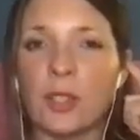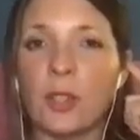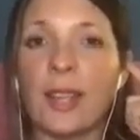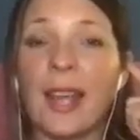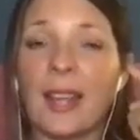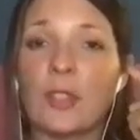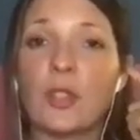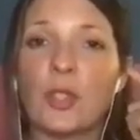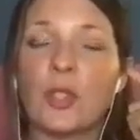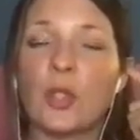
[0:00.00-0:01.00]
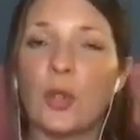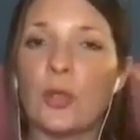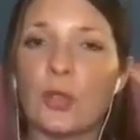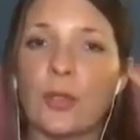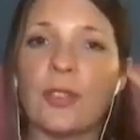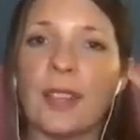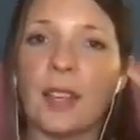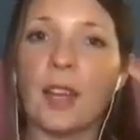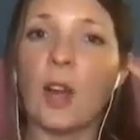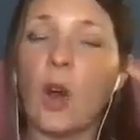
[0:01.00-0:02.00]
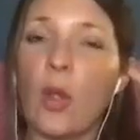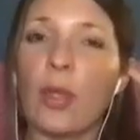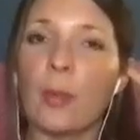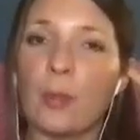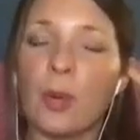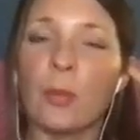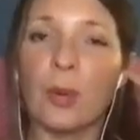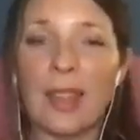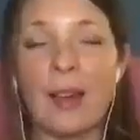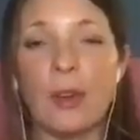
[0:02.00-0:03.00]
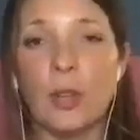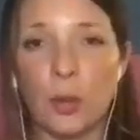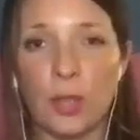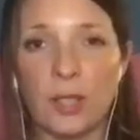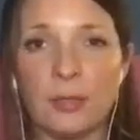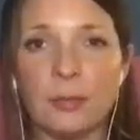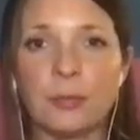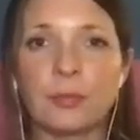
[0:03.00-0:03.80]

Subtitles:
You can just use your finger on the point without an oil.